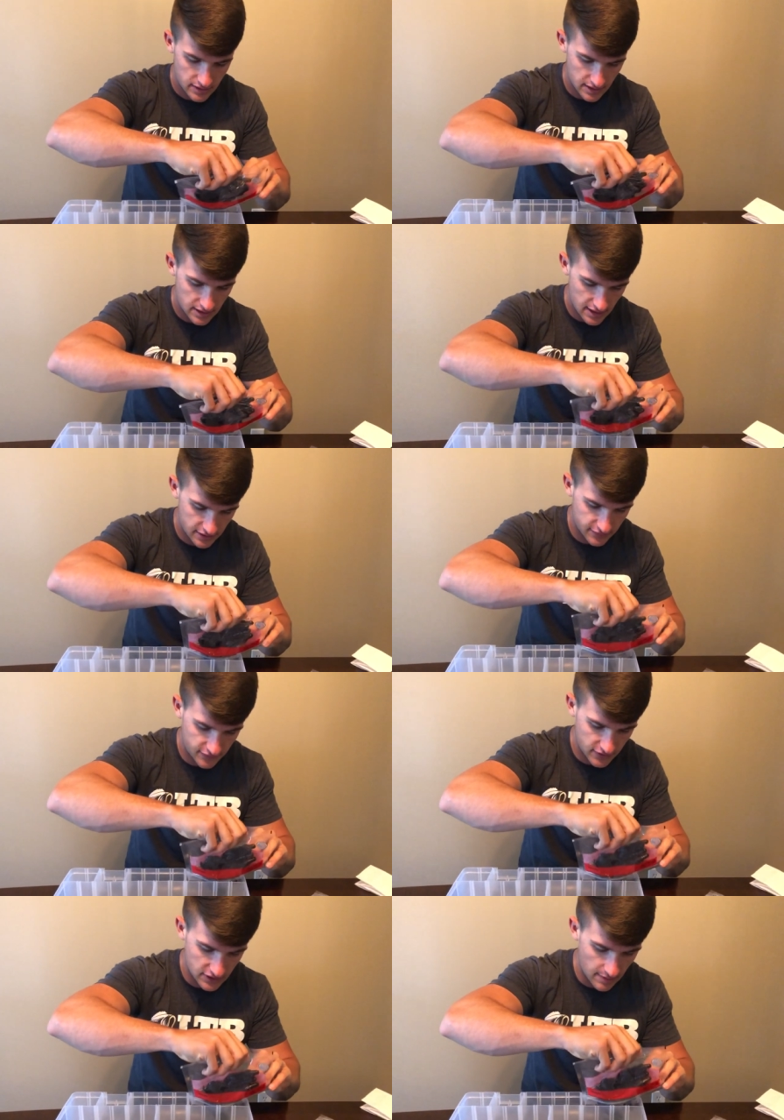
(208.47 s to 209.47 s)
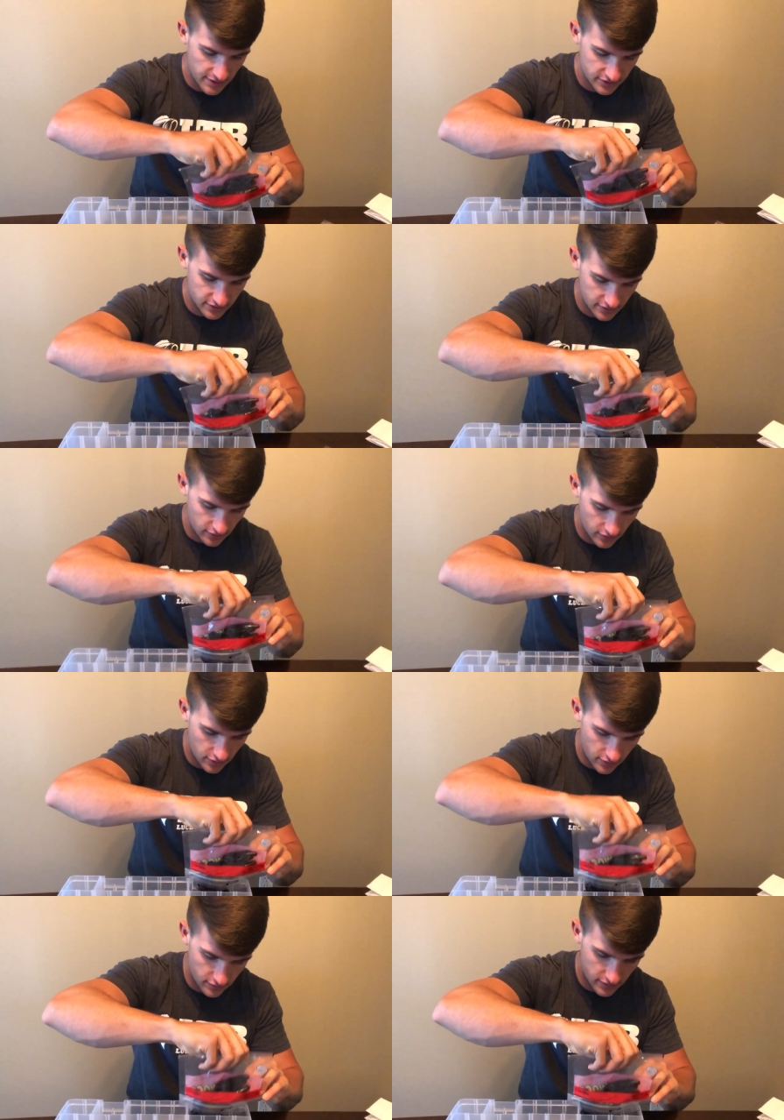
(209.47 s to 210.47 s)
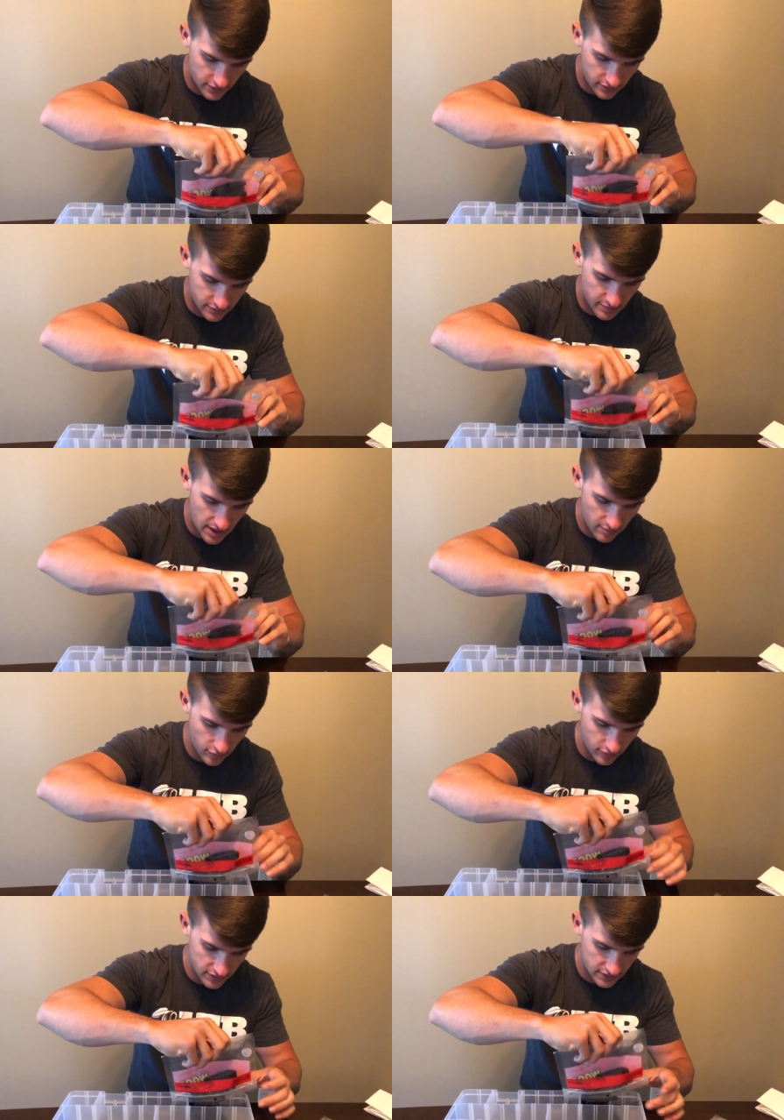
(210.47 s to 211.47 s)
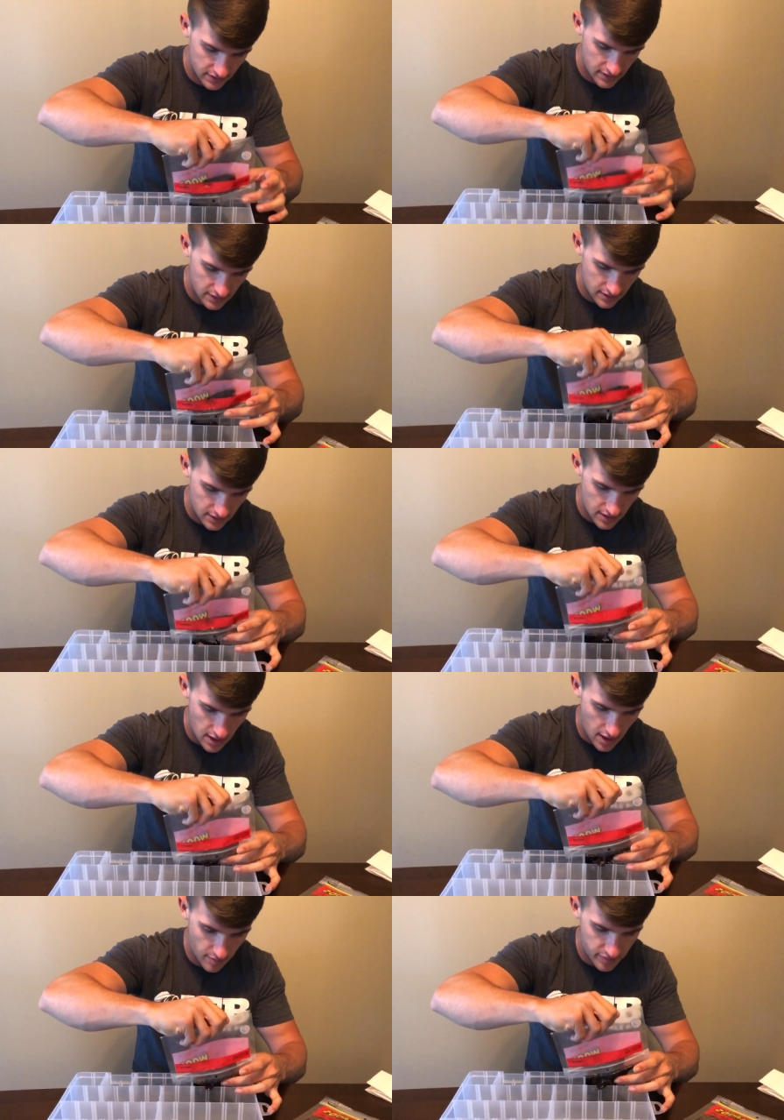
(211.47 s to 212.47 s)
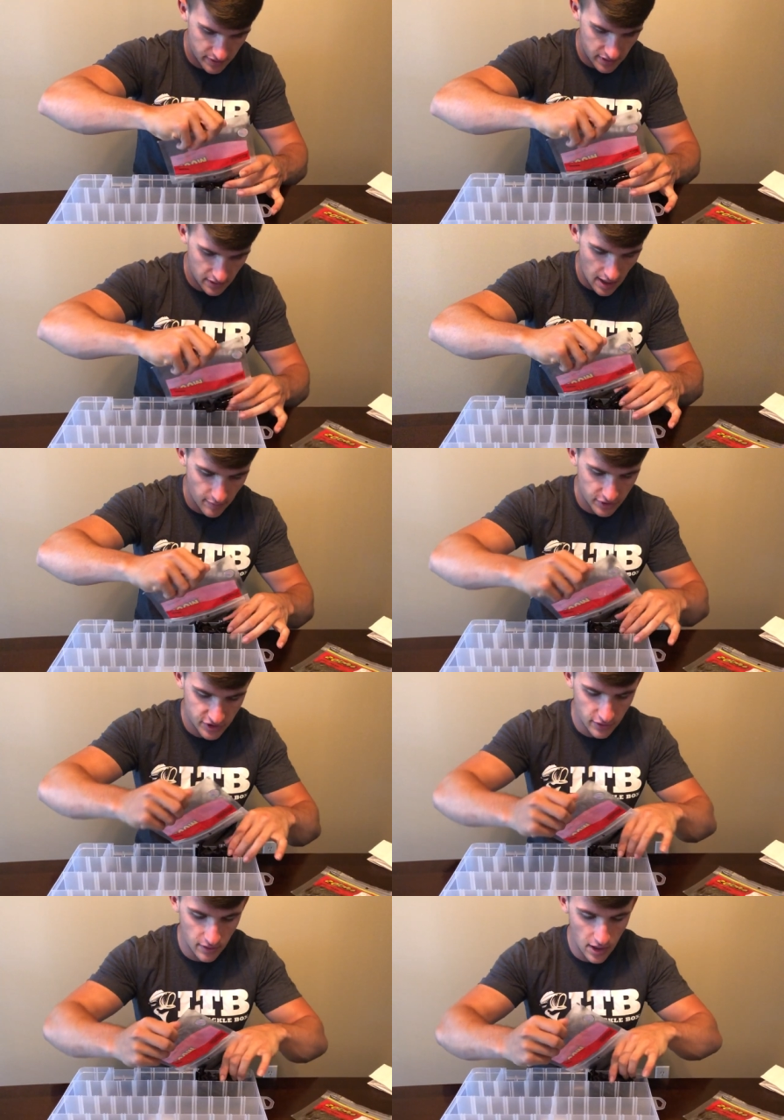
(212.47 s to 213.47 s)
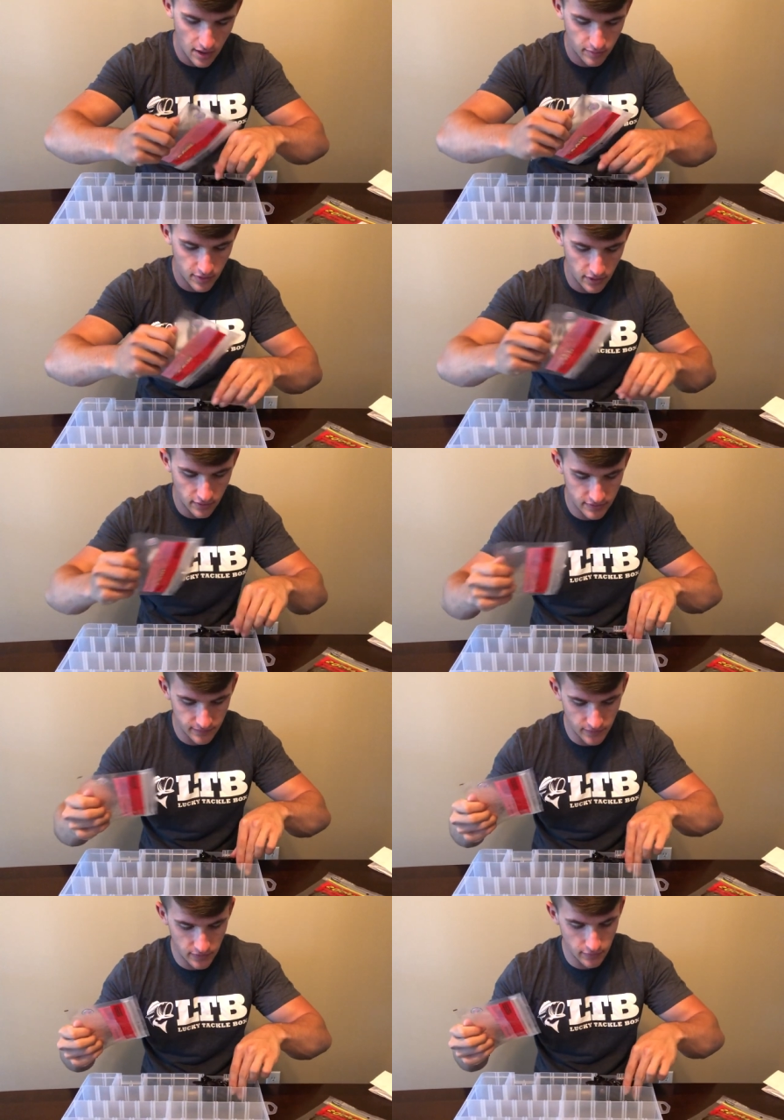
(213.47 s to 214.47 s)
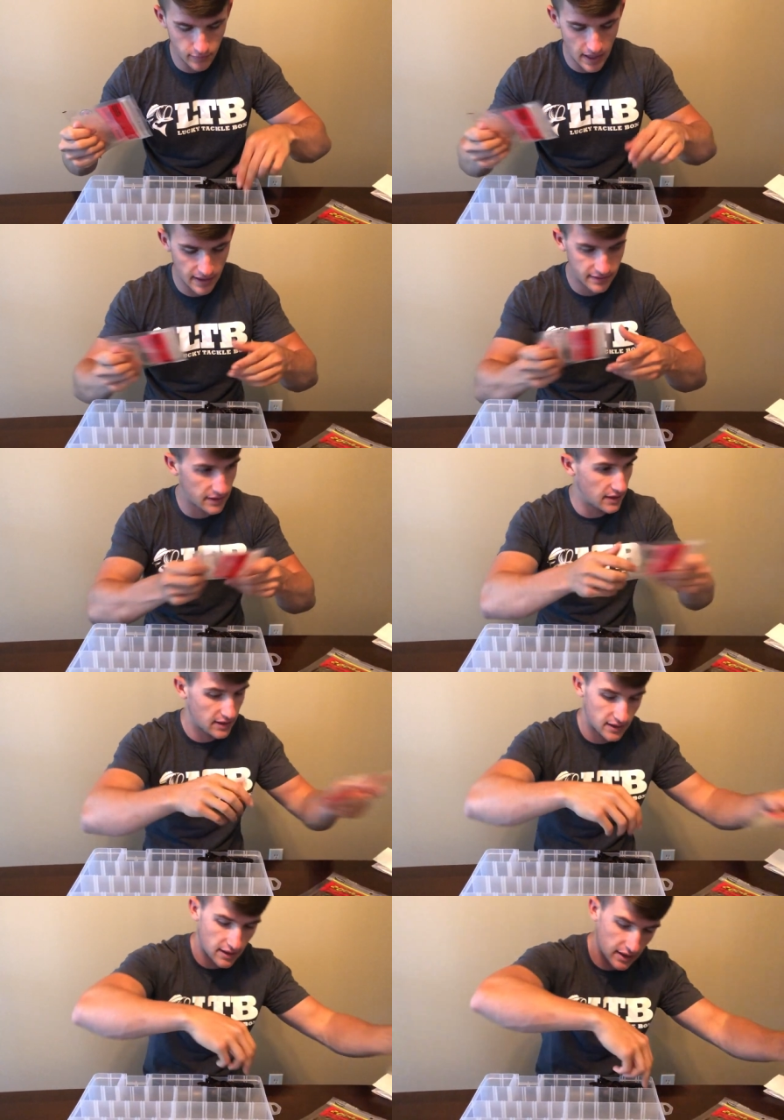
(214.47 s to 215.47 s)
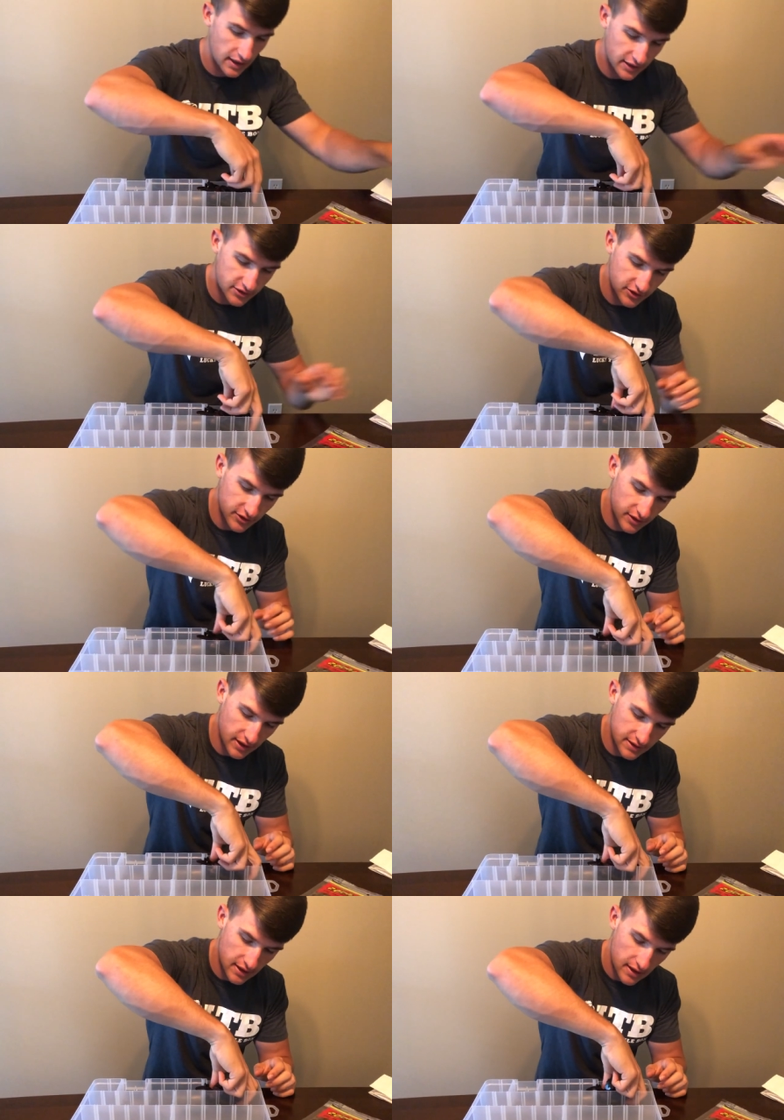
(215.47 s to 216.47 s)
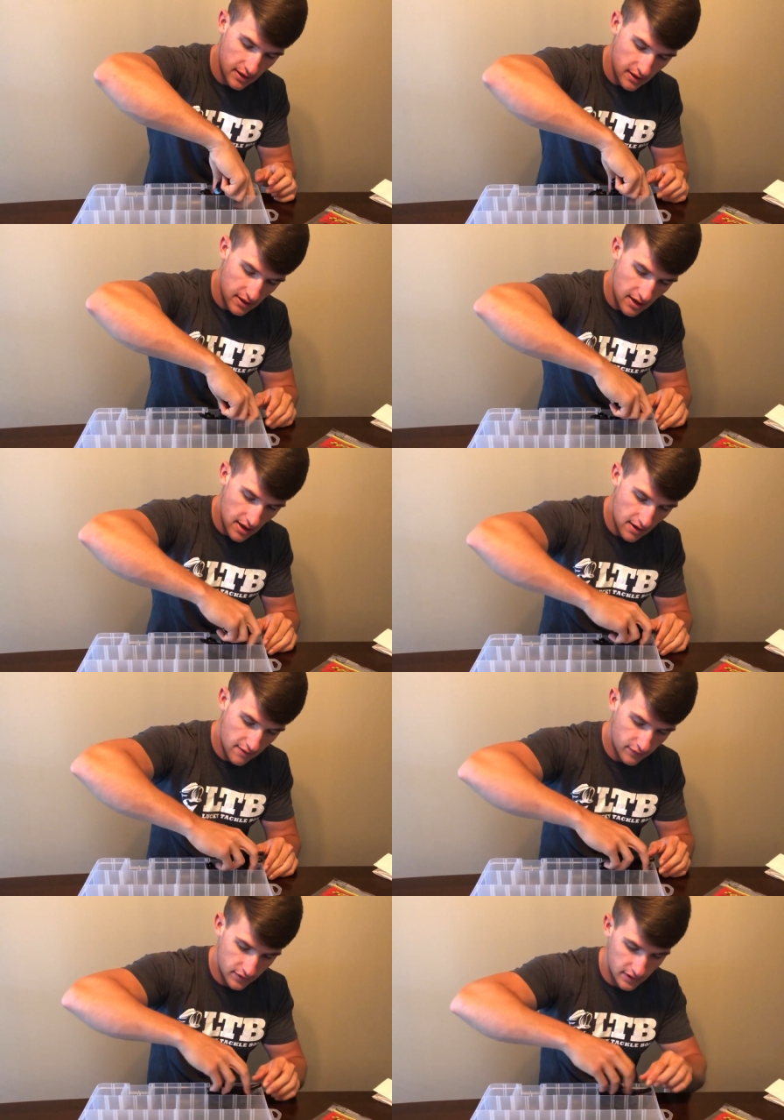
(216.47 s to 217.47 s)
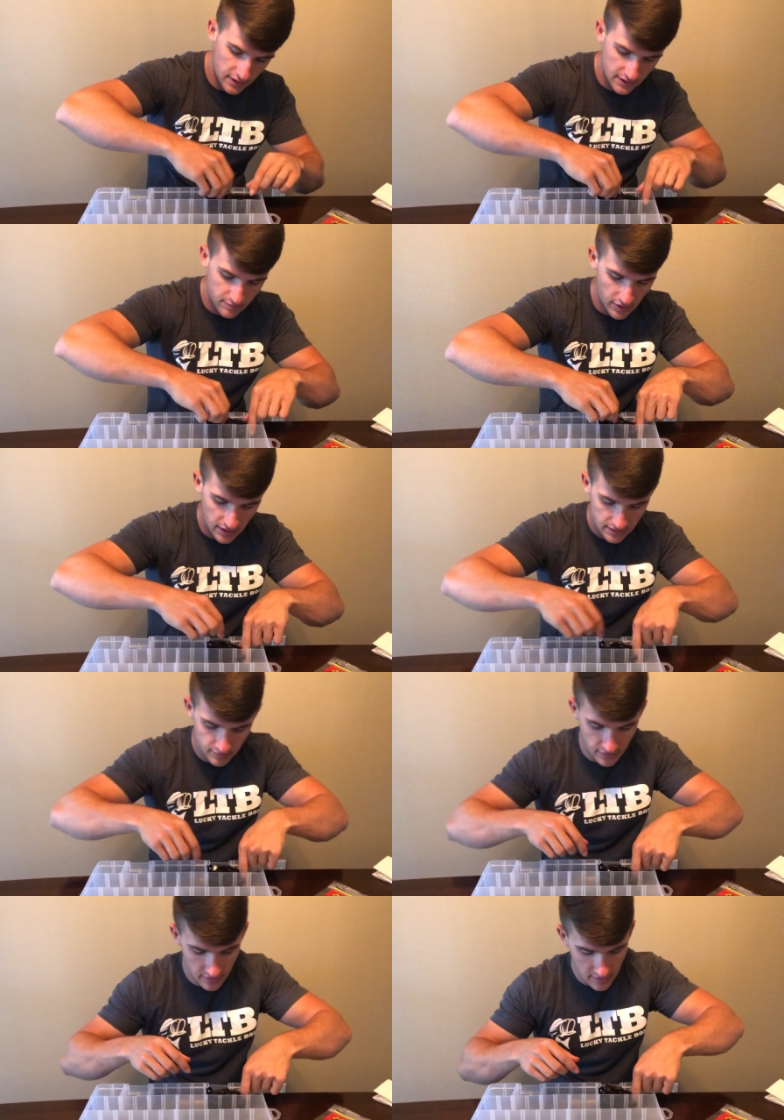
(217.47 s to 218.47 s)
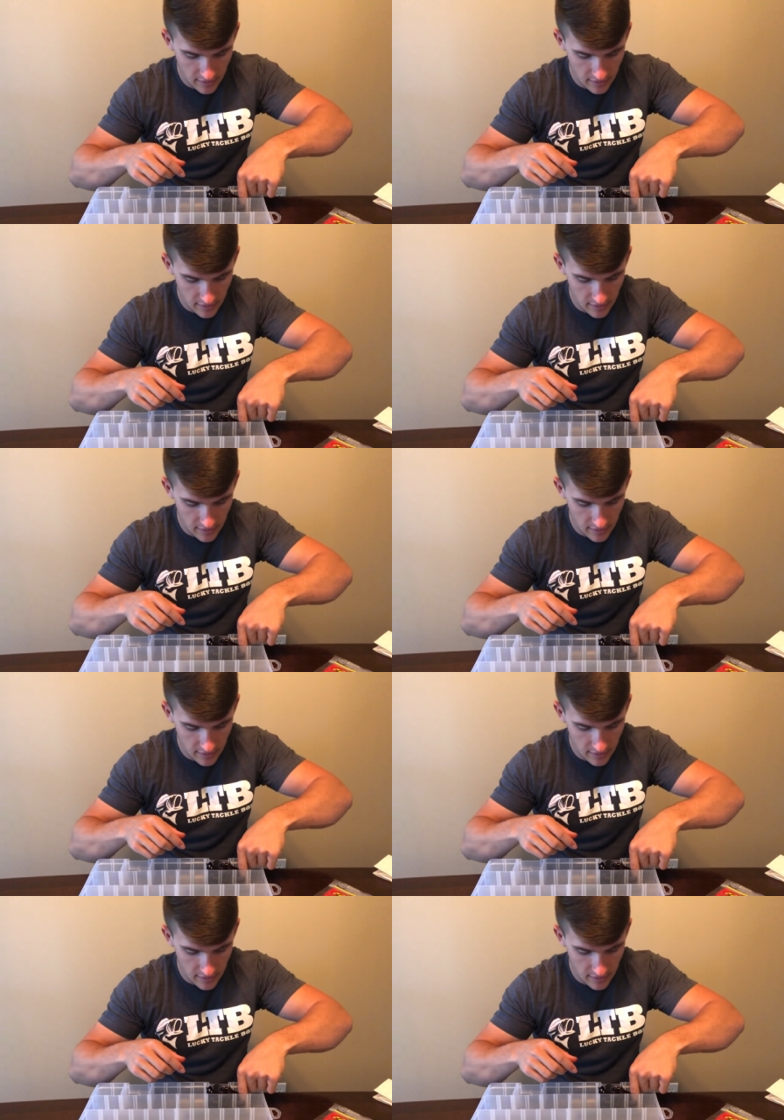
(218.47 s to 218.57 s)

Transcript: they catch fish. I'm actually gonna load those bad boys up in here. I wanna show an up close view at the end. I can actually show you guys everything in this box, but